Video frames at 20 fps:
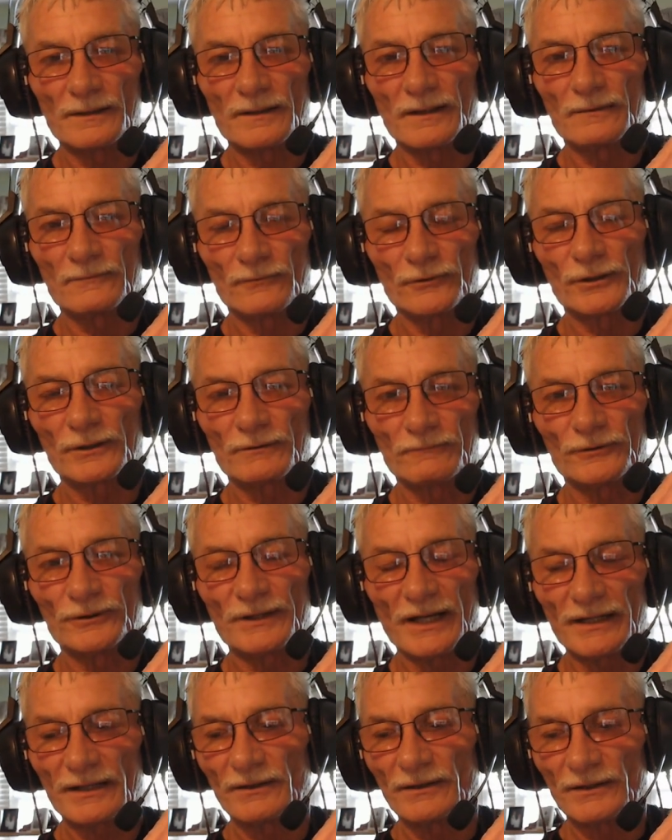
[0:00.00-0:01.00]
we're
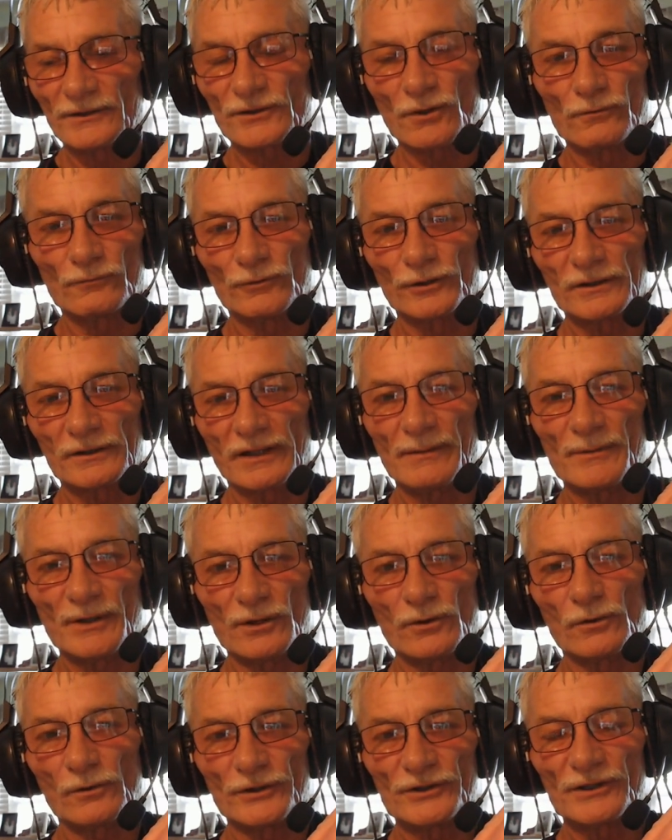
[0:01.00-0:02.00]
taking this, we're
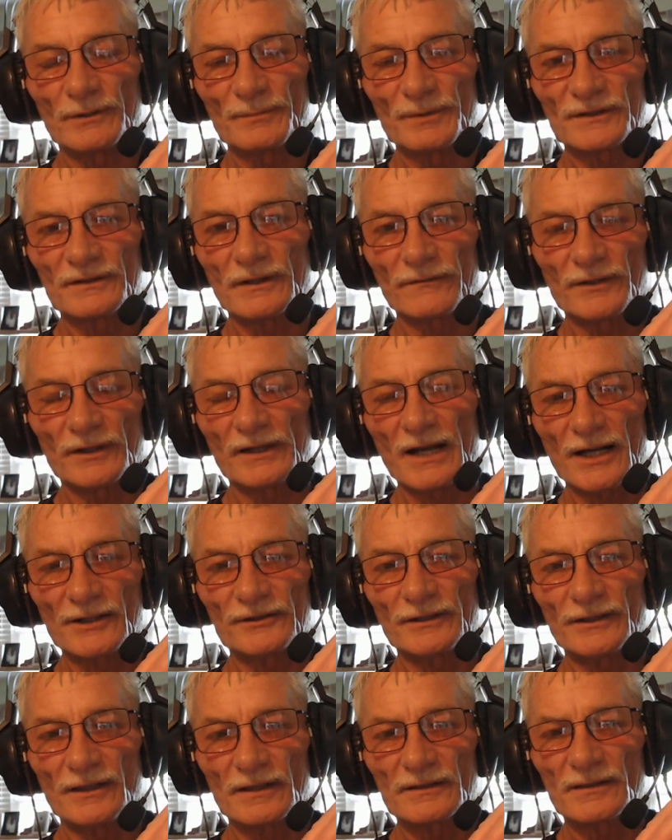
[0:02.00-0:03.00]
claiming ownership of stuff that
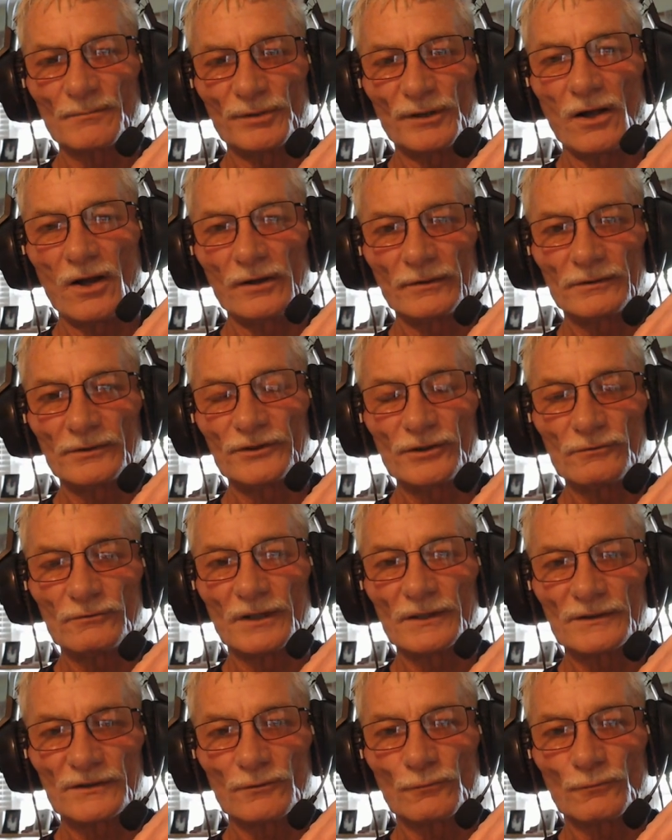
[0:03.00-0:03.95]
actually doesn't belong to us.